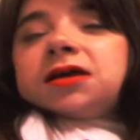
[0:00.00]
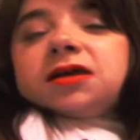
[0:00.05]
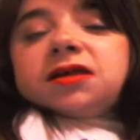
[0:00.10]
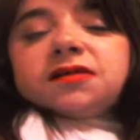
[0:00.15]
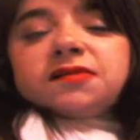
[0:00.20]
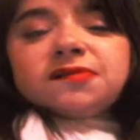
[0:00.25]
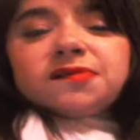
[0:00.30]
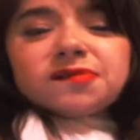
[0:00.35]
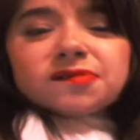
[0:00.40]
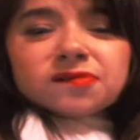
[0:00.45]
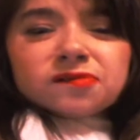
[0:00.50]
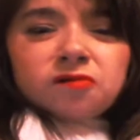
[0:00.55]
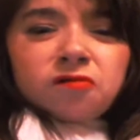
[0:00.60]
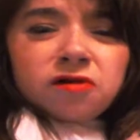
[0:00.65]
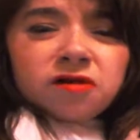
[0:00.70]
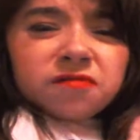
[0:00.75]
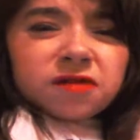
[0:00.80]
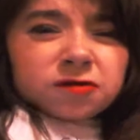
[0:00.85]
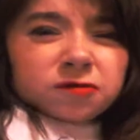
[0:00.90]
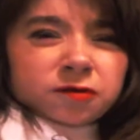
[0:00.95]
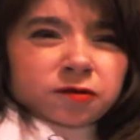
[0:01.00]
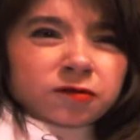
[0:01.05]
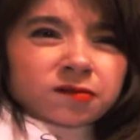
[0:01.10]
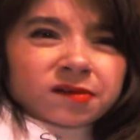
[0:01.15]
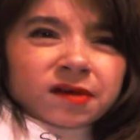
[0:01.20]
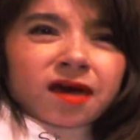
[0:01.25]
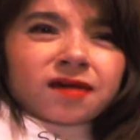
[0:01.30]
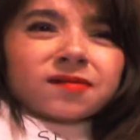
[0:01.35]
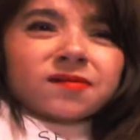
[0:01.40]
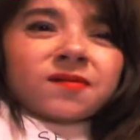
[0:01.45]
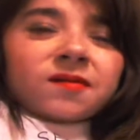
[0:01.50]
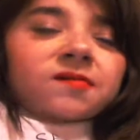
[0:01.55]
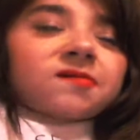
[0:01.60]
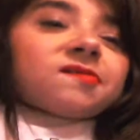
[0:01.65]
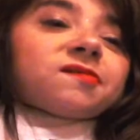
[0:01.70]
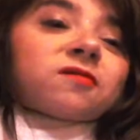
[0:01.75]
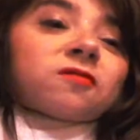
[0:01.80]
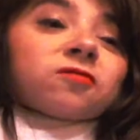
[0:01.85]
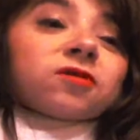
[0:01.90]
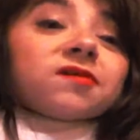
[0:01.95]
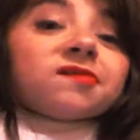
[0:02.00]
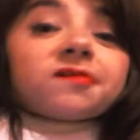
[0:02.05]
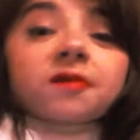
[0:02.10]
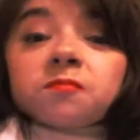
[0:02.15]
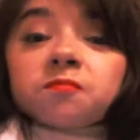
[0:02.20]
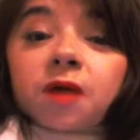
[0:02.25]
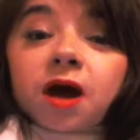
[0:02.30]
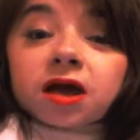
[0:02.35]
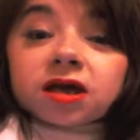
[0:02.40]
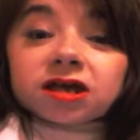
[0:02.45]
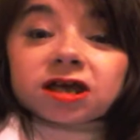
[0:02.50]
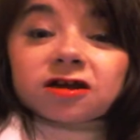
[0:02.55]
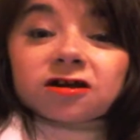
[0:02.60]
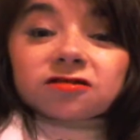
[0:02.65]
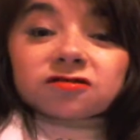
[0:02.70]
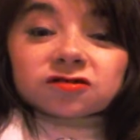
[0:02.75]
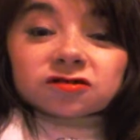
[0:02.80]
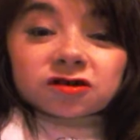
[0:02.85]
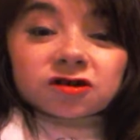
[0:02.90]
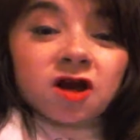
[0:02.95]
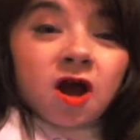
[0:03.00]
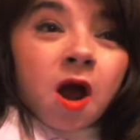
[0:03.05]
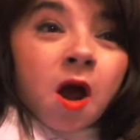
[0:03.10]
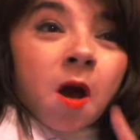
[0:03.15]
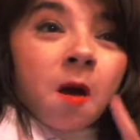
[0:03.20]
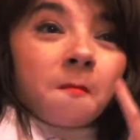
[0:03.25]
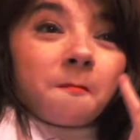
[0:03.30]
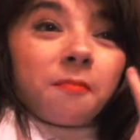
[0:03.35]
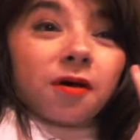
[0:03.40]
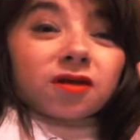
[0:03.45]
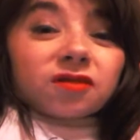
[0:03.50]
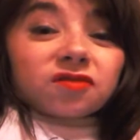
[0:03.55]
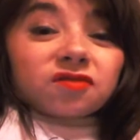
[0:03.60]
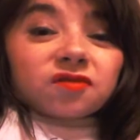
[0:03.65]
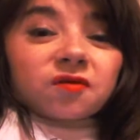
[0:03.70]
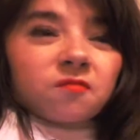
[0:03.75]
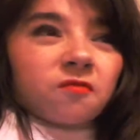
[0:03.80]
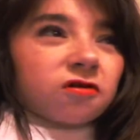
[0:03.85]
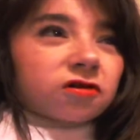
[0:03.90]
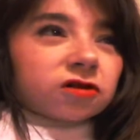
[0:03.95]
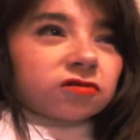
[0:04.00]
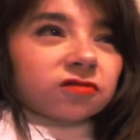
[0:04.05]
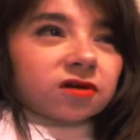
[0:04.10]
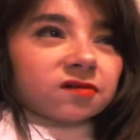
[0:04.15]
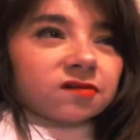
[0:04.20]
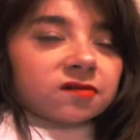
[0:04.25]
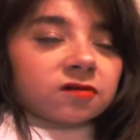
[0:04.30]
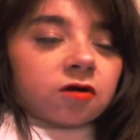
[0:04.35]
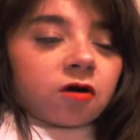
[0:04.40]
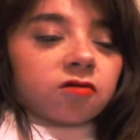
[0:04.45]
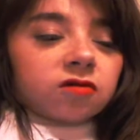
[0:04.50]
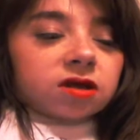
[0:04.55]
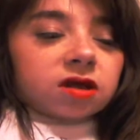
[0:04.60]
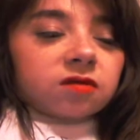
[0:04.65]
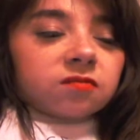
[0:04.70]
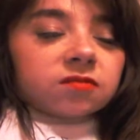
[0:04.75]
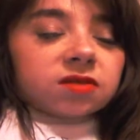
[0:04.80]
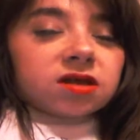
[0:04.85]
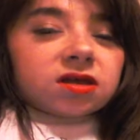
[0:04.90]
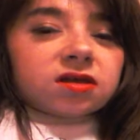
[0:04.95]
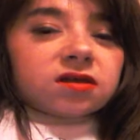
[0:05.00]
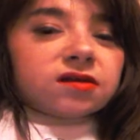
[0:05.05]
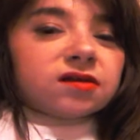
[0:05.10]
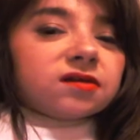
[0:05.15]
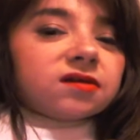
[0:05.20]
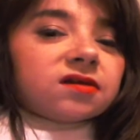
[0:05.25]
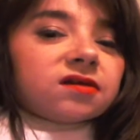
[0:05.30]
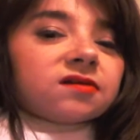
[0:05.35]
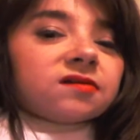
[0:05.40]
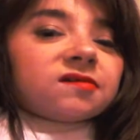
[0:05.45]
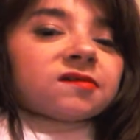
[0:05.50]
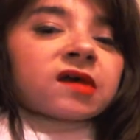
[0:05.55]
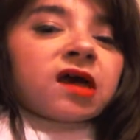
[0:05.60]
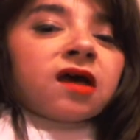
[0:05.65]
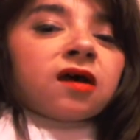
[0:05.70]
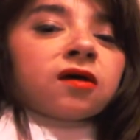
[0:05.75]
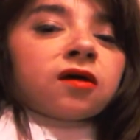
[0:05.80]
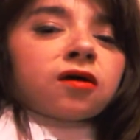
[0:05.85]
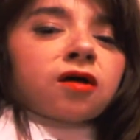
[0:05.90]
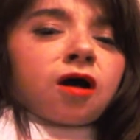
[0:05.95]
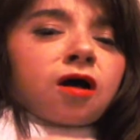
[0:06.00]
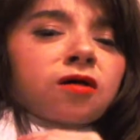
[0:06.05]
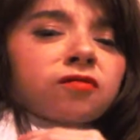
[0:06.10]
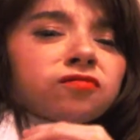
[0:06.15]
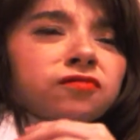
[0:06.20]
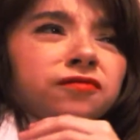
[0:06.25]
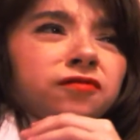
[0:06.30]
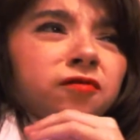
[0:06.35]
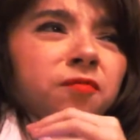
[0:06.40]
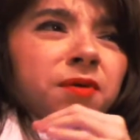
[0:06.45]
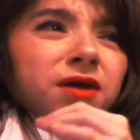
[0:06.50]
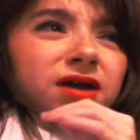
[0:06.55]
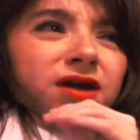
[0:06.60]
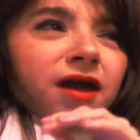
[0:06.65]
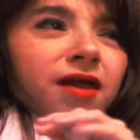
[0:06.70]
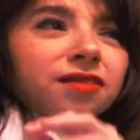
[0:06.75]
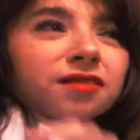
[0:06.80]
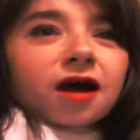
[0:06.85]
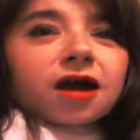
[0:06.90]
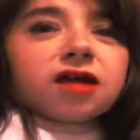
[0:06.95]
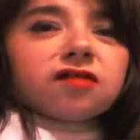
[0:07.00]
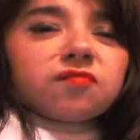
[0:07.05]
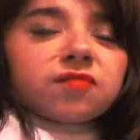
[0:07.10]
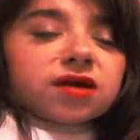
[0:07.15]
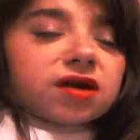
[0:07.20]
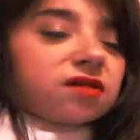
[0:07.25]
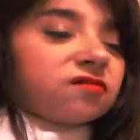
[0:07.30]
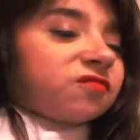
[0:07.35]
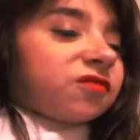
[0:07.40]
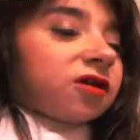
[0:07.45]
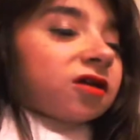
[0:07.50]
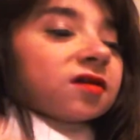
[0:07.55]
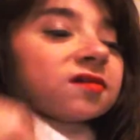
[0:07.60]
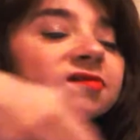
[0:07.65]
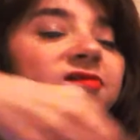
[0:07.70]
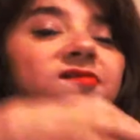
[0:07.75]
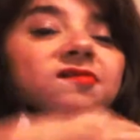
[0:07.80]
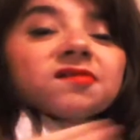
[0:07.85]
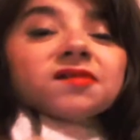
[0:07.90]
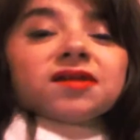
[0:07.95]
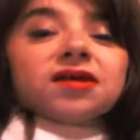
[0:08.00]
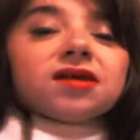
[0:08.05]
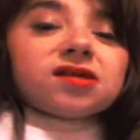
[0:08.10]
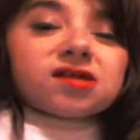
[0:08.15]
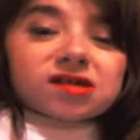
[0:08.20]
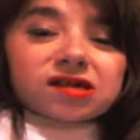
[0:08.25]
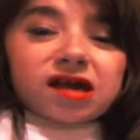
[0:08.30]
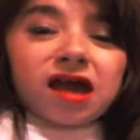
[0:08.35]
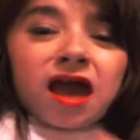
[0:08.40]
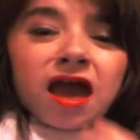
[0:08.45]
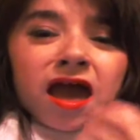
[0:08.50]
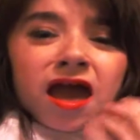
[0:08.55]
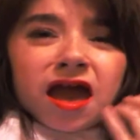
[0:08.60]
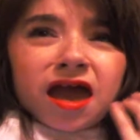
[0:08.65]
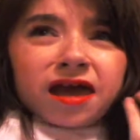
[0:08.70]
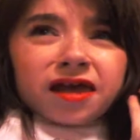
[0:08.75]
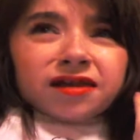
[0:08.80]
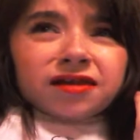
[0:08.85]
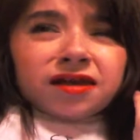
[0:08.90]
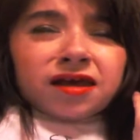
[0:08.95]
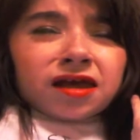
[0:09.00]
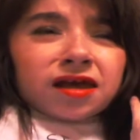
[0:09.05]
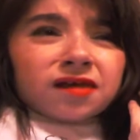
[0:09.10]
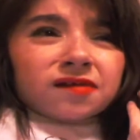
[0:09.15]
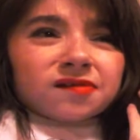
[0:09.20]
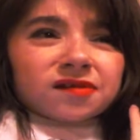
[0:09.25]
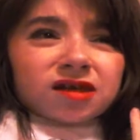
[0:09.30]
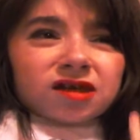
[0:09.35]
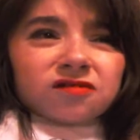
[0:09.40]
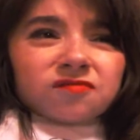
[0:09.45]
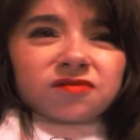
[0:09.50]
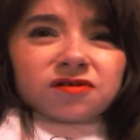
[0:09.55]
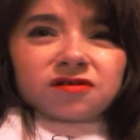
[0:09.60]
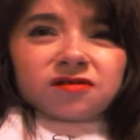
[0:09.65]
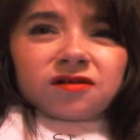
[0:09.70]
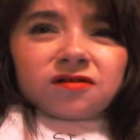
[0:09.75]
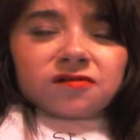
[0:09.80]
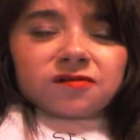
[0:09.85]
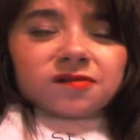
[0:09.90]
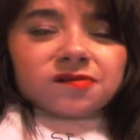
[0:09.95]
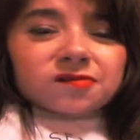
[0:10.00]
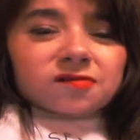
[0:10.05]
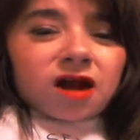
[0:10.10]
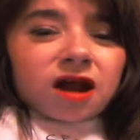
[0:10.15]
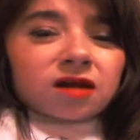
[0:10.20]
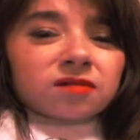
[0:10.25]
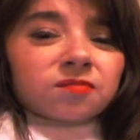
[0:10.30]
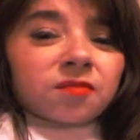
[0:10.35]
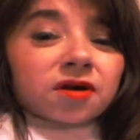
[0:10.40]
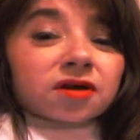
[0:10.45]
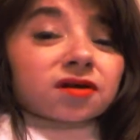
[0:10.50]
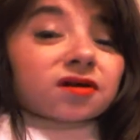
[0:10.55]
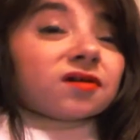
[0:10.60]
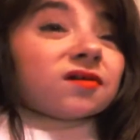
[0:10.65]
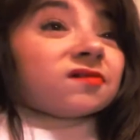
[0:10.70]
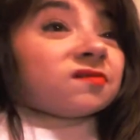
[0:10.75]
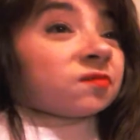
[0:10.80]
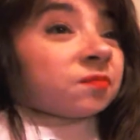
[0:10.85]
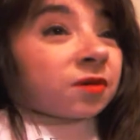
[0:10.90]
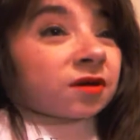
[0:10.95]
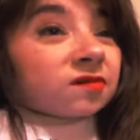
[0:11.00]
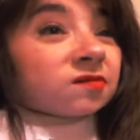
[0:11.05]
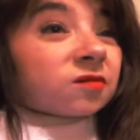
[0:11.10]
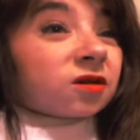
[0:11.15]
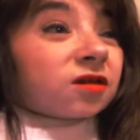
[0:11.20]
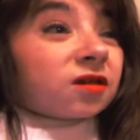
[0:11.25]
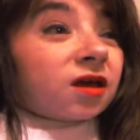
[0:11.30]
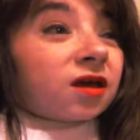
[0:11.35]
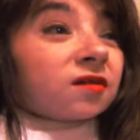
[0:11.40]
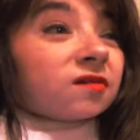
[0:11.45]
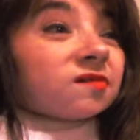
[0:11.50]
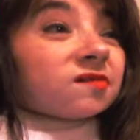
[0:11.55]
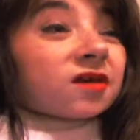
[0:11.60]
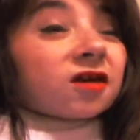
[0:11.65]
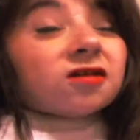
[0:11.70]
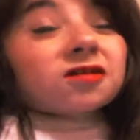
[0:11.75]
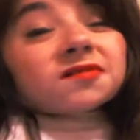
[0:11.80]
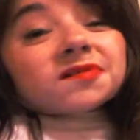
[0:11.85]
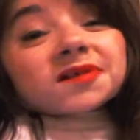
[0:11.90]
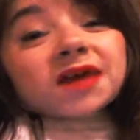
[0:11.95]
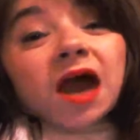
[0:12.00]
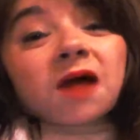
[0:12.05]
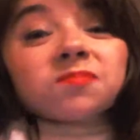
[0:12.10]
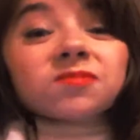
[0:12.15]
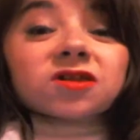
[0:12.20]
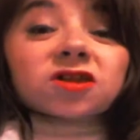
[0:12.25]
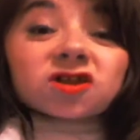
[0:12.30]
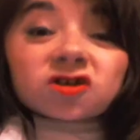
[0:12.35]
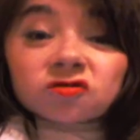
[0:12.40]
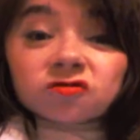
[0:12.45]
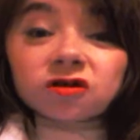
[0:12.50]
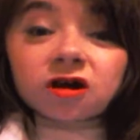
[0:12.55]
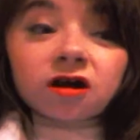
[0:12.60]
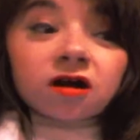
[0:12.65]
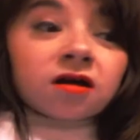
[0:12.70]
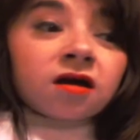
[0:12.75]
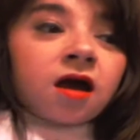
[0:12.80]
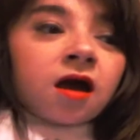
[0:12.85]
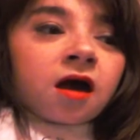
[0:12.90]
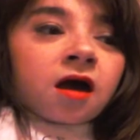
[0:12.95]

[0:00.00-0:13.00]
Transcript: is sort of introduced as the silly senpai character, but the more you get to know him, he is a little bit conniving and very sneaky, and is even described by his best friend and Seiran's captain Yuga